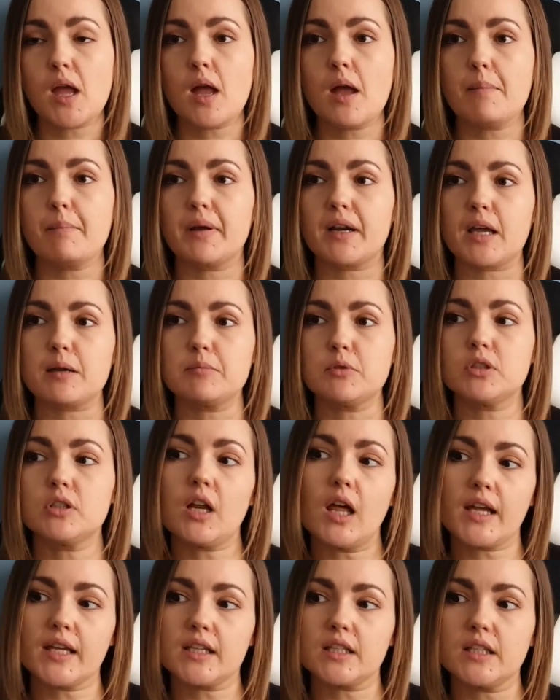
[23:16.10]
but I'm
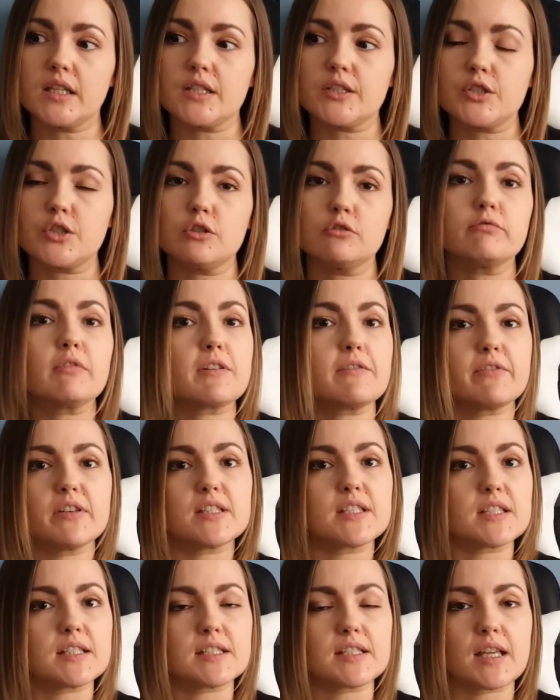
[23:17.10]
unlikely to
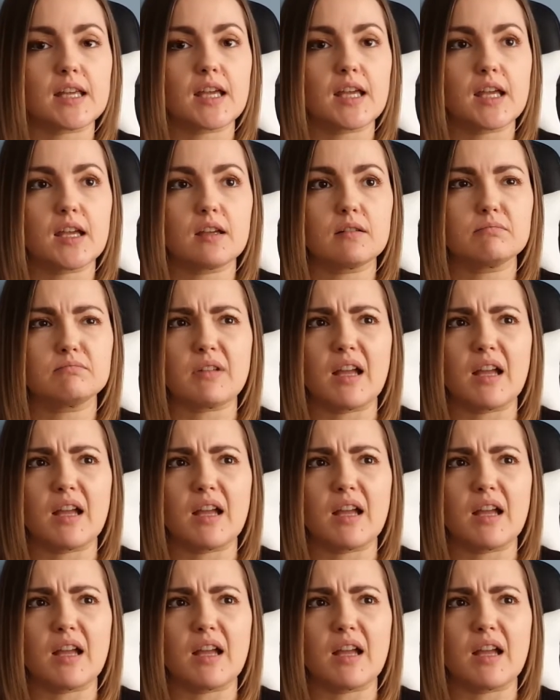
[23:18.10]
revisit it